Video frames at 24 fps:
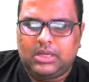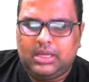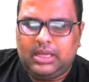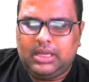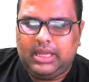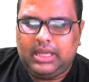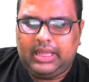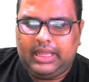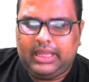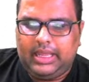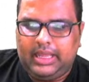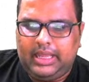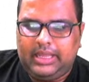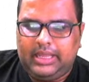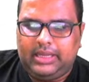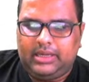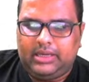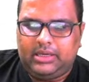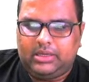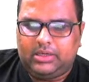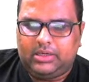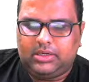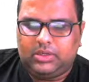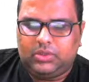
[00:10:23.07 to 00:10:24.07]

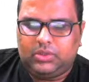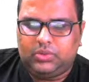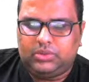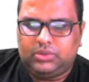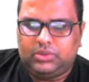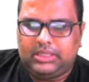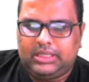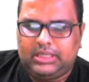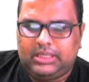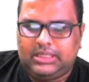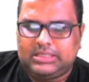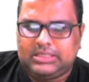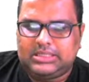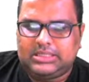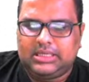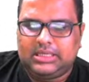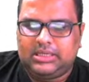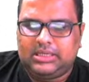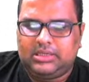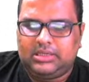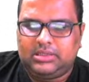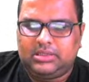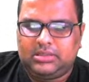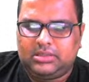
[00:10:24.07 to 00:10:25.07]
Again 2 3s
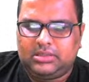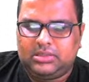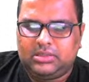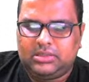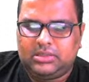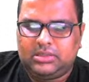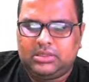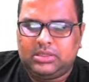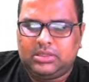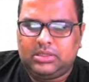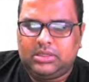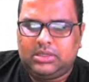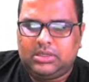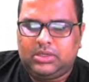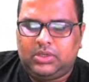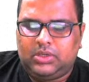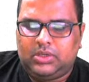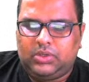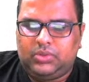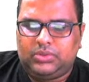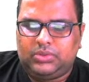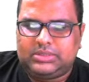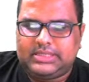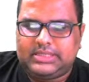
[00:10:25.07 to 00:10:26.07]
are,
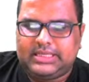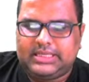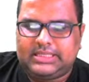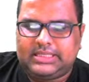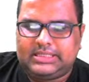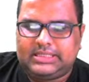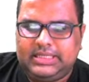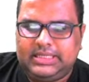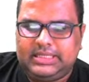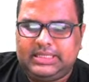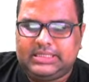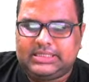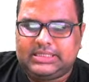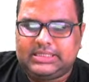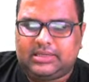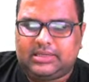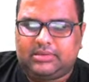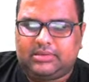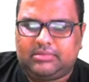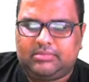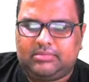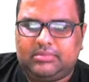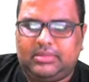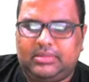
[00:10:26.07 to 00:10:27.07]
2 16s are.
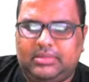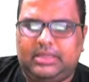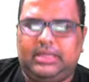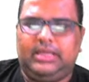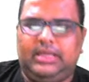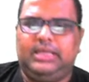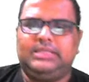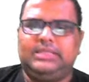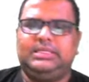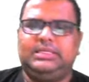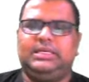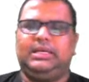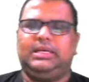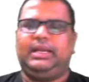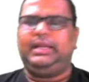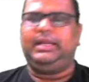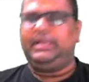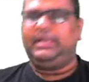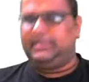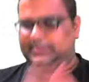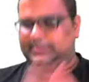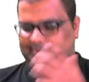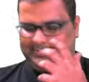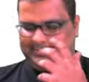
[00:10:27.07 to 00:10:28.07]
Is it
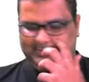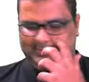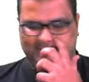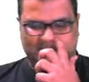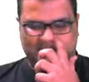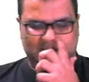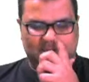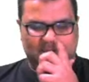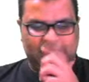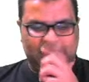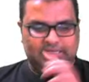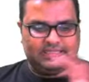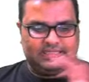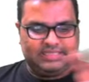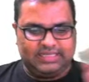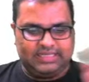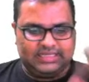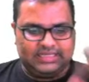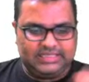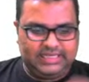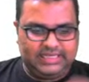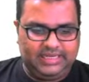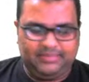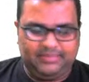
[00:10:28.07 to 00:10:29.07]
right?
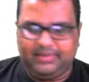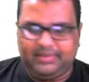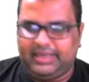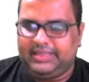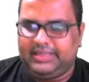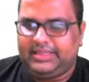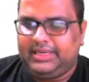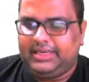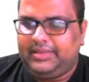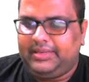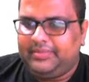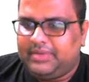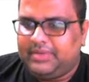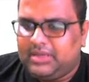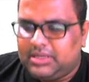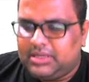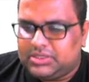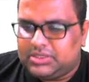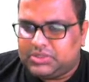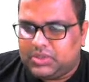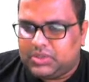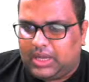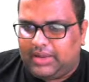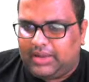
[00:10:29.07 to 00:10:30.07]
16 by 3.
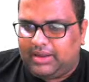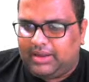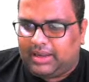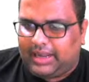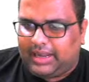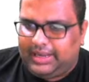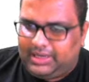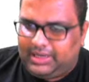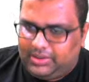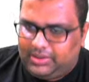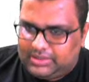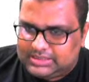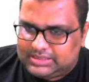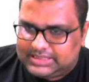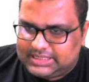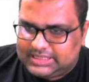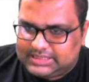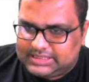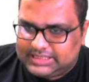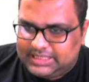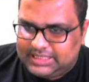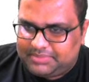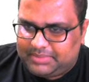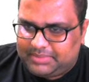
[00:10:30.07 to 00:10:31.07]
So I will write down
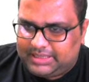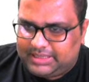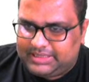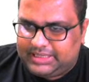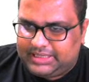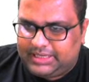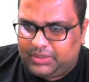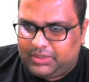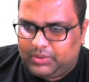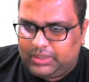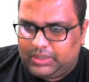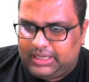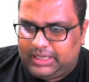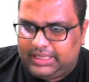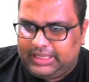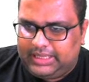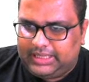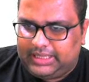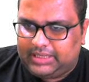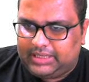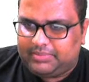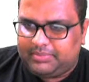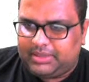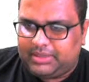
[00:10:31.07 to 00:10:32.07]
16 by 3 only
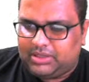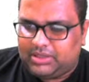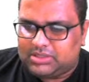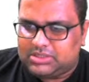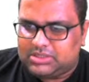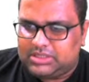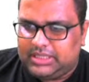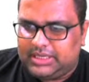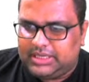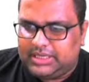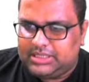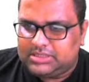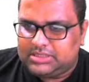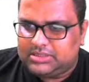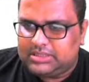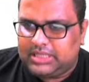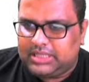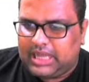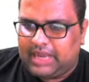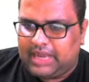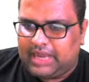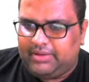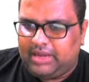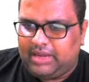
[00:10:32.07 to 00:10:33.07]
here, because there is,
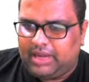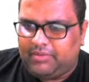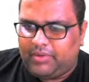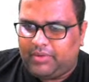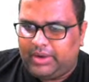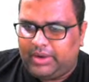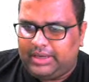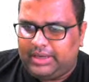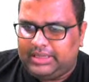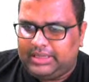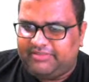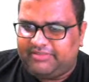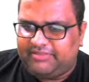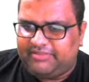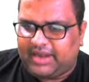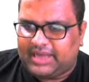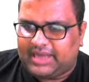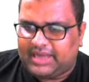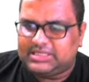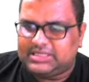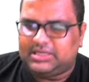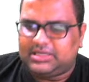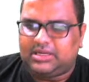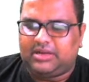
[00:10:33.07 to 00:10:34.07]
I will avoid the
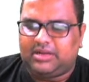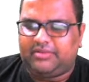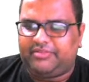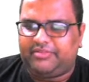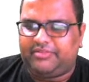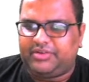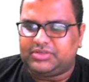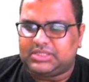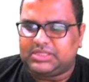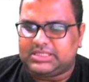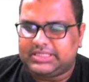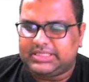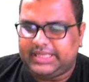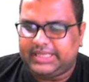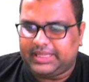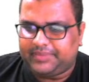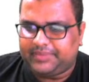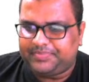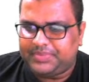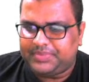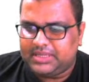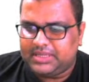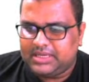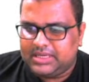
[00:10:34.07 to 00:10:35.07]
fraction confusions here.
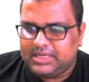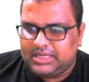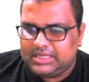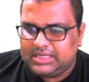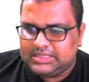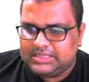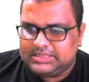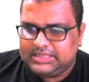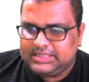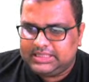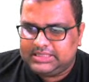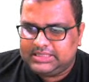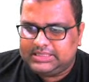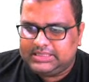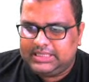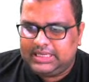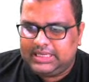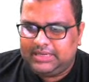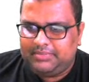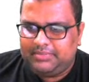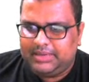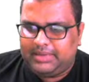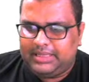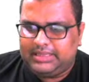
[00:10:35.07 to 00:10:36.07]

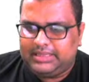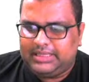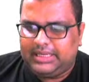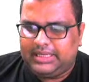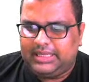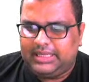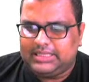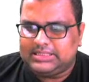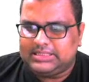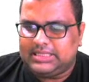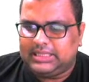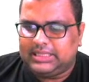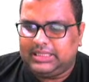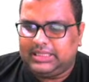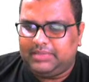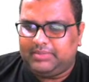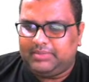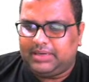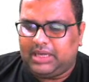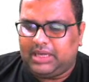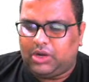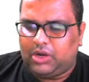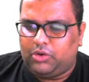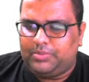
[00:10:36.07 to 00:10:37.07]
16 by 3 is nothing
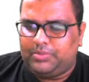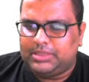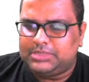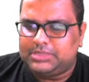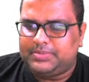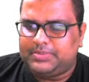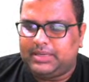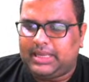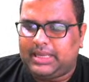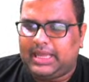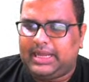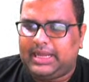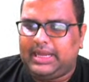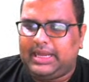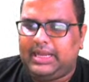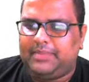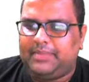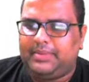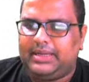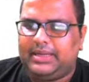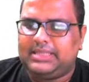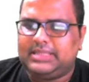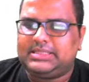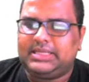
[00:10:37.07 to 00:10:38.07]
but how much, ma? Can
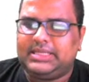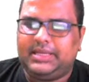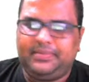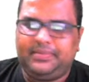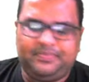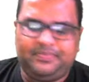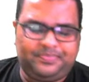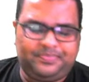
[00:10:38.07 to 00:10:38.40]
anybody say?